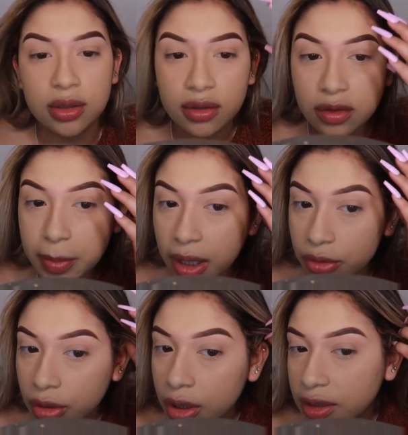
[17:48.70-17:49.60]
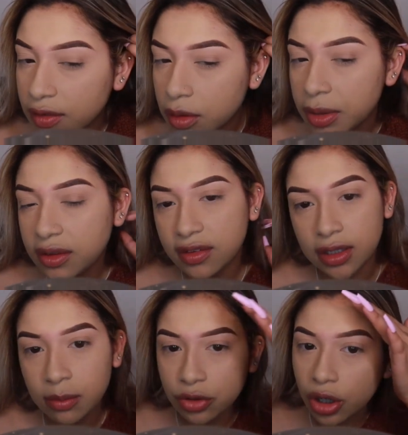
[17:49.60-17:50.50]
this powder on. It's gonna be the
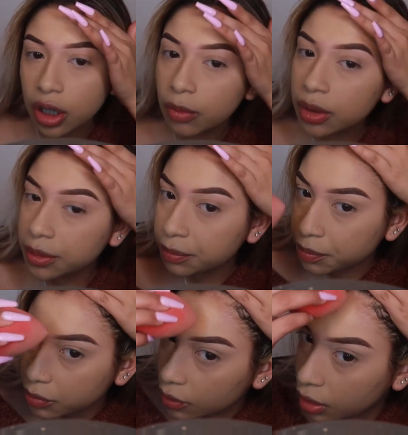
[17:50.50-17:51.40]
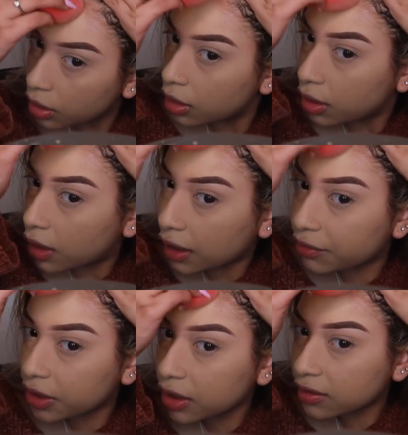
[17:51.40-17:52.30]
same dark one. I
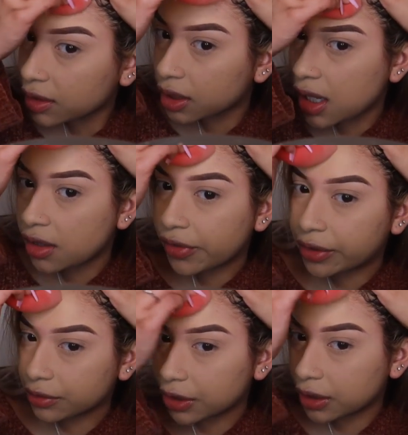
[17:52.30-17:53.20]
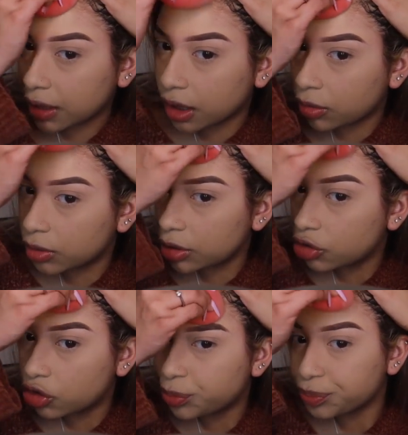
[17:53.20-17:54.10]
feel like it's gonna even everything out,
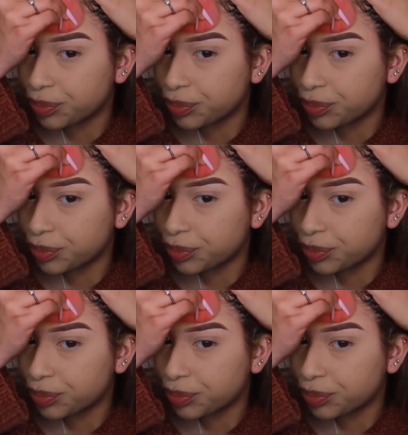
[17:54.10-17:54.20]
which,